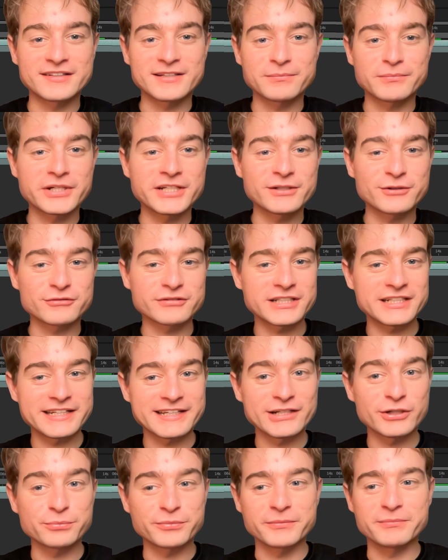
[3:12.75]
That might already
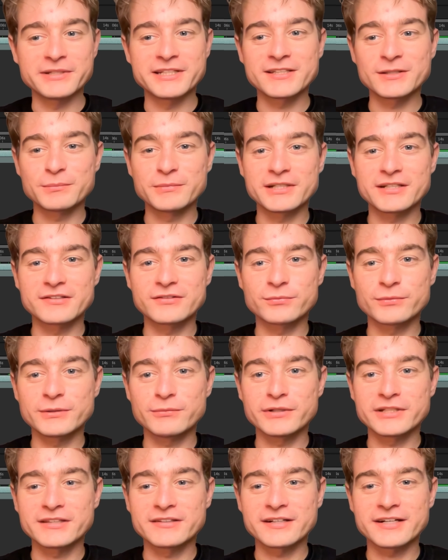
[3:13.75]
help a bit because we
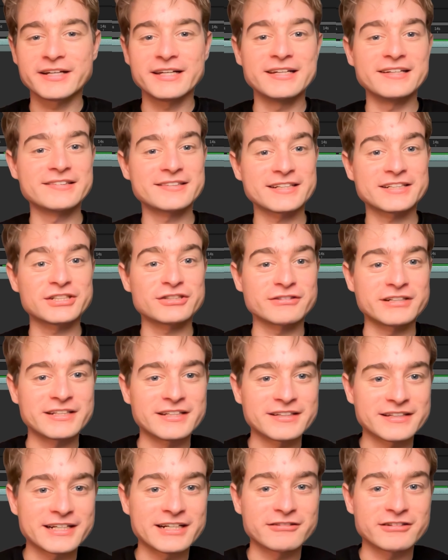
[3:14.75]
want the highly
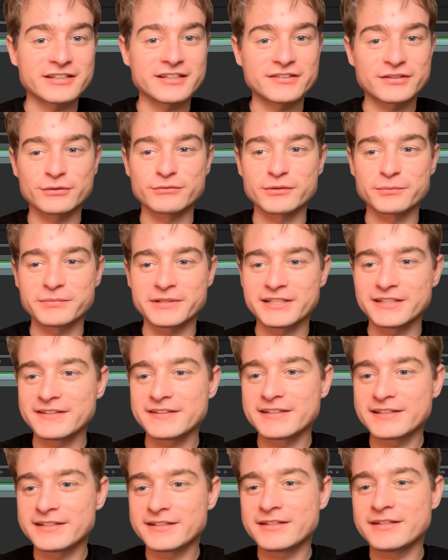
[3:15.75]
saturated areas to repeat.